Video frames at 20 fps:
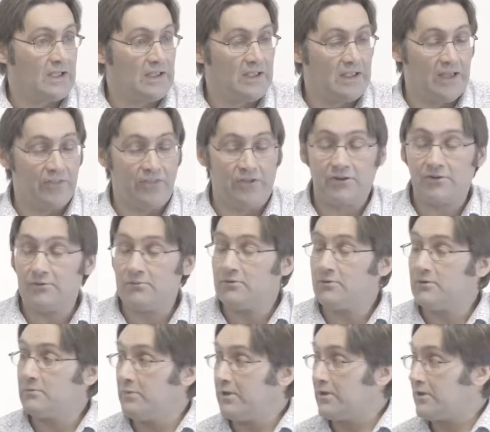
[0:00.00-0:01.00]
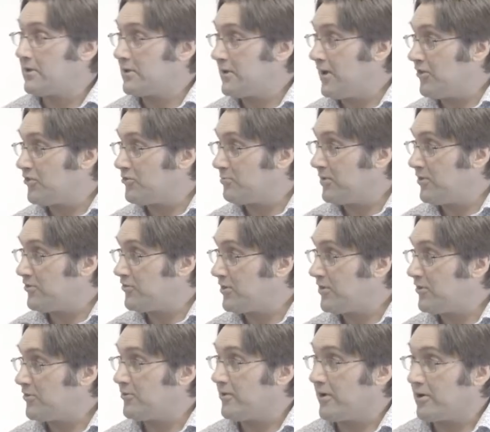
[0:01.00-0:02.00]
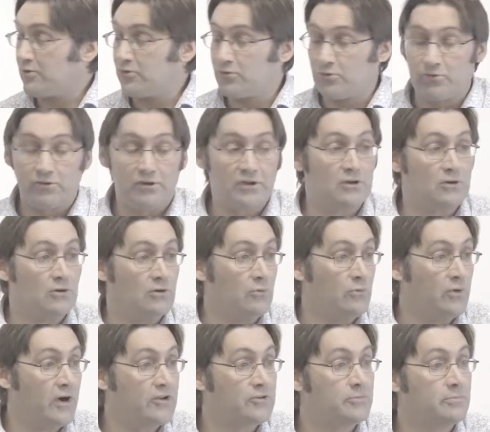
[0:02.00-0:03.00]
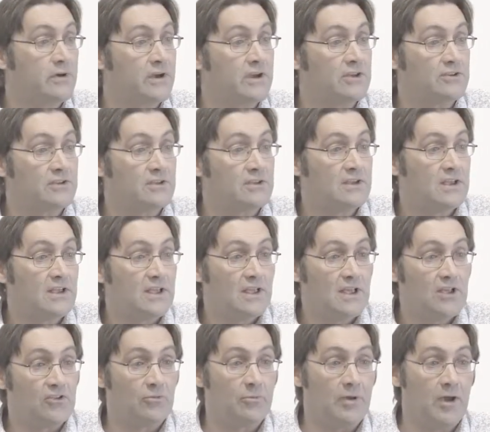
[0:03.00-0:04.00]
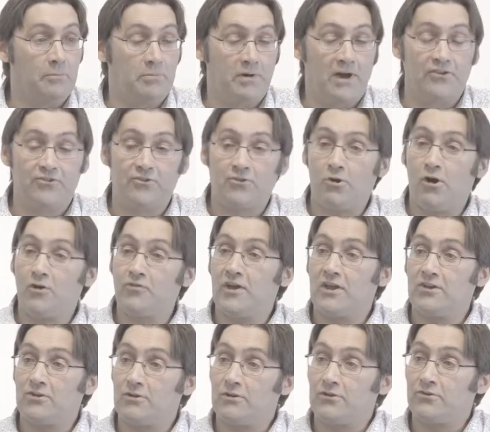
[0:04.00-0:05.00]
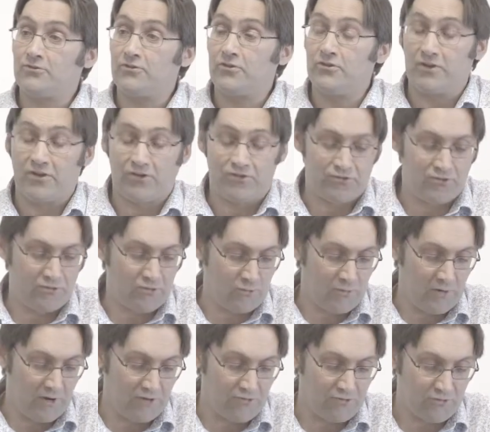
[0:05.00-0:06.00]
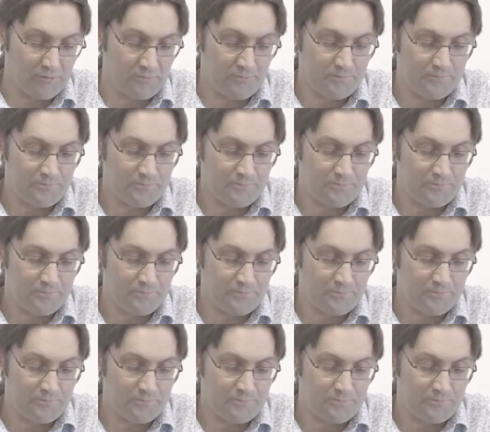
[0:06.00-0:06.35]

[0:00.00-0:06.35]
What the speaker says: gather mahika kai species like tuna or whitebait. It's about passing on that knowledge to the next generation.